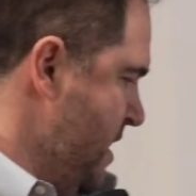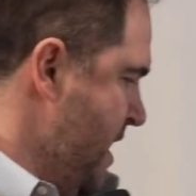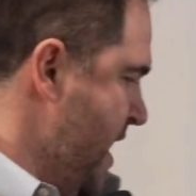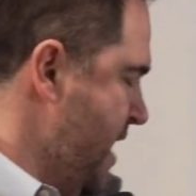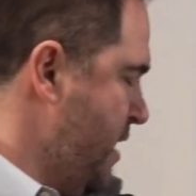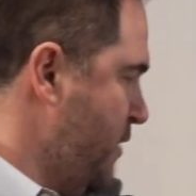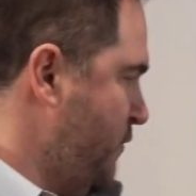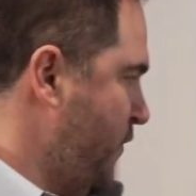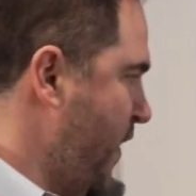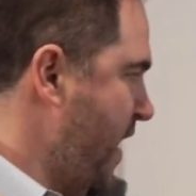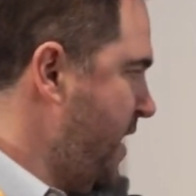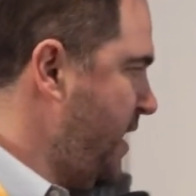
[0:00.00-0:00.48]

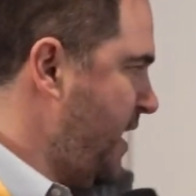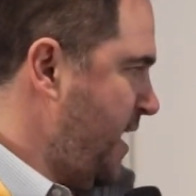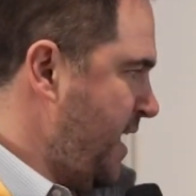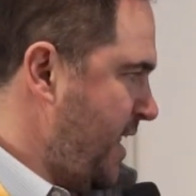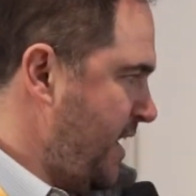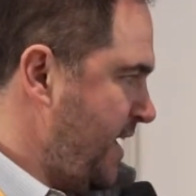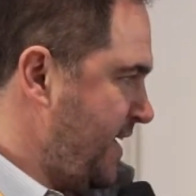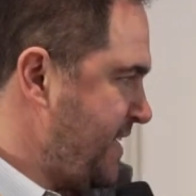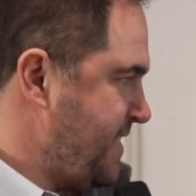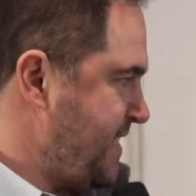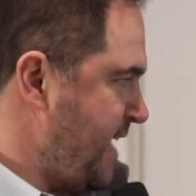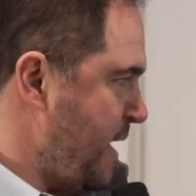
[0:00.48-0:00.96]
And you find
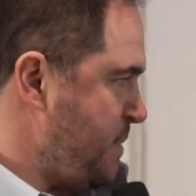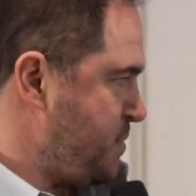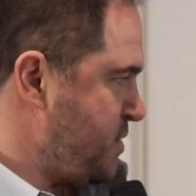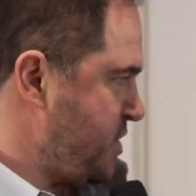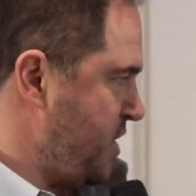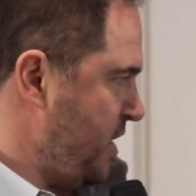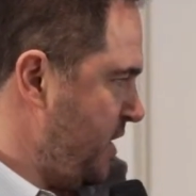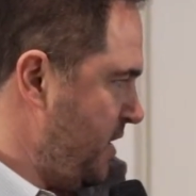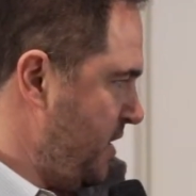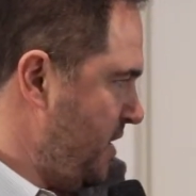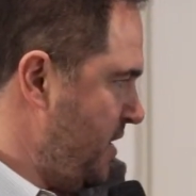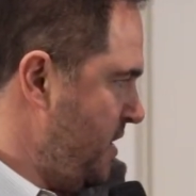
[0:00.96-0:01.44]
an
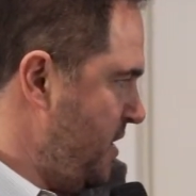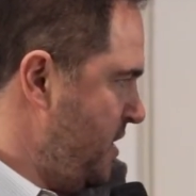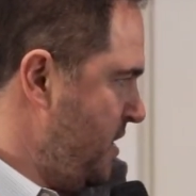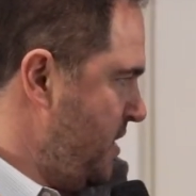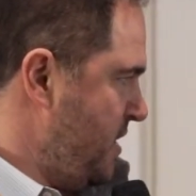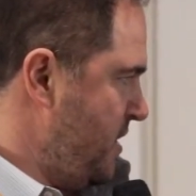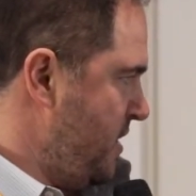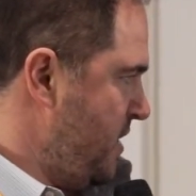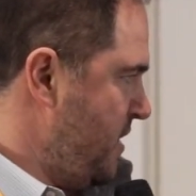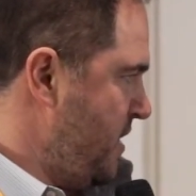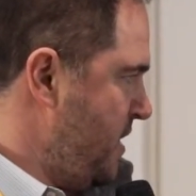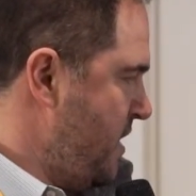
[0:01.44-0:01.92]
exemption,
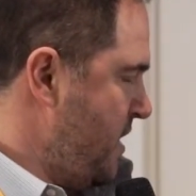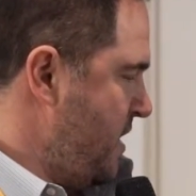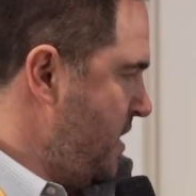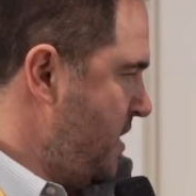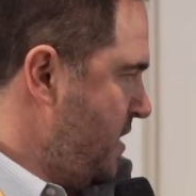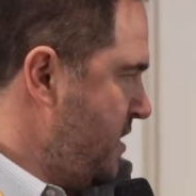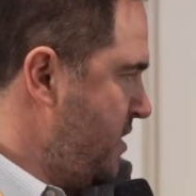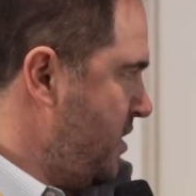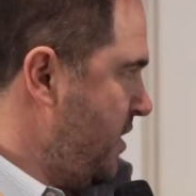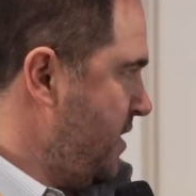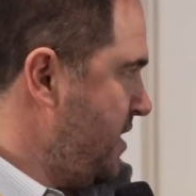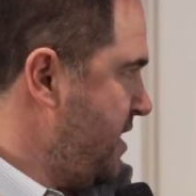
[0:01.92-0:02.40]

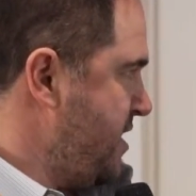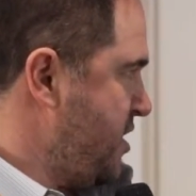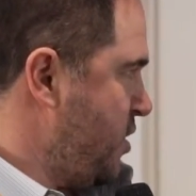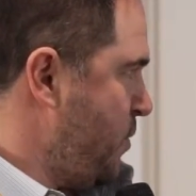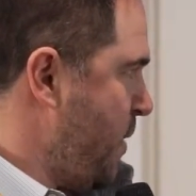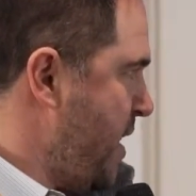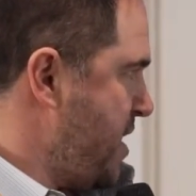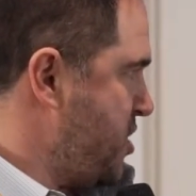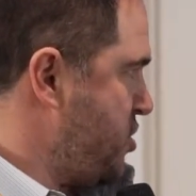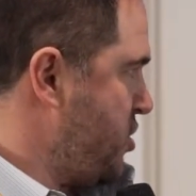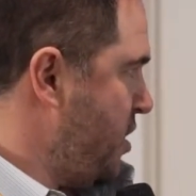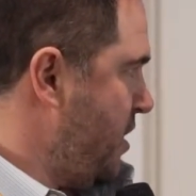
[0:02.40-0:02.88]
you don't need to
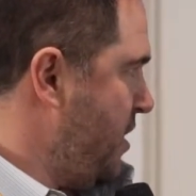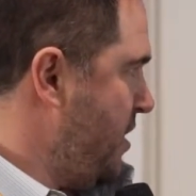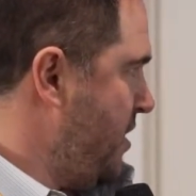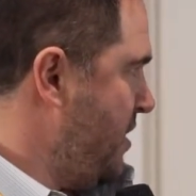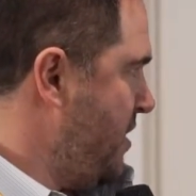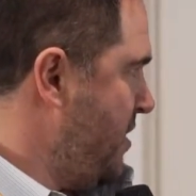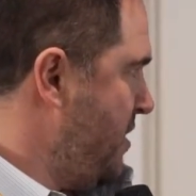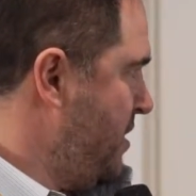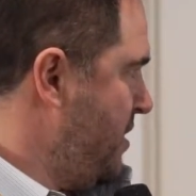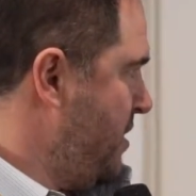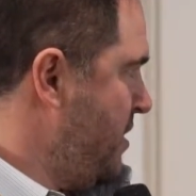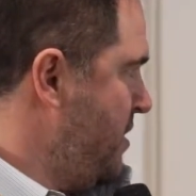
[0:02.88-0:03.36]
register.
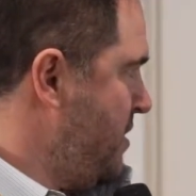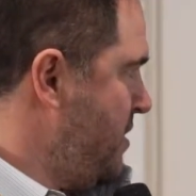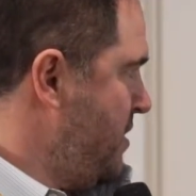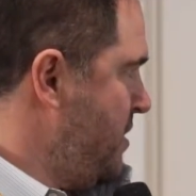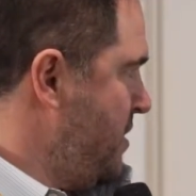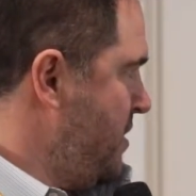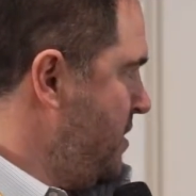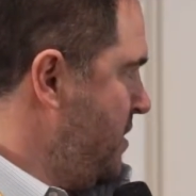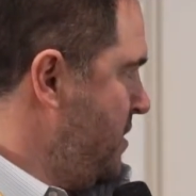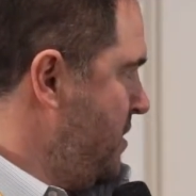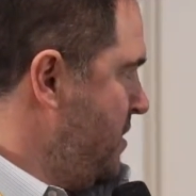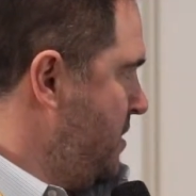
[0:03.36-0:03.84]

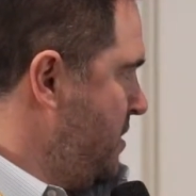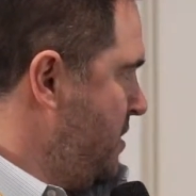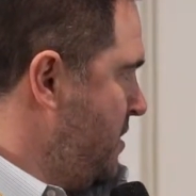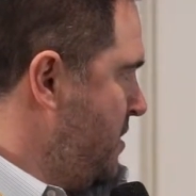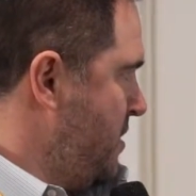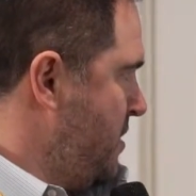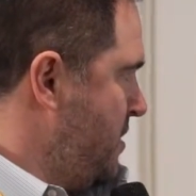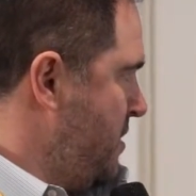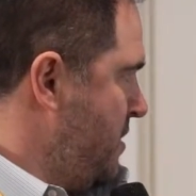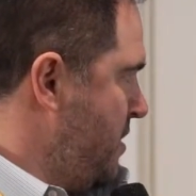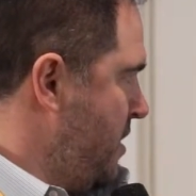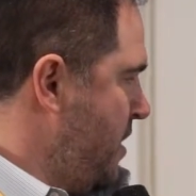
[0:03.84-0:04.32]

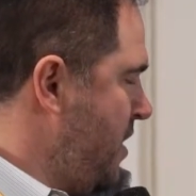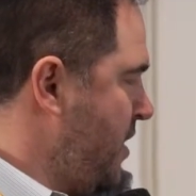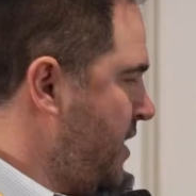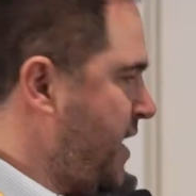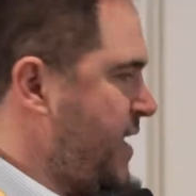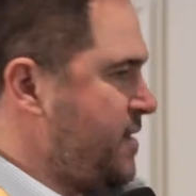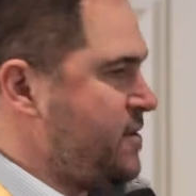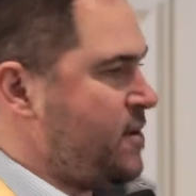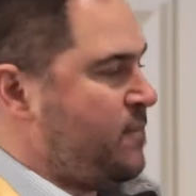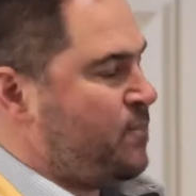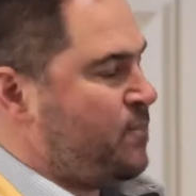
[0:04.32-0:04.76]
Okay,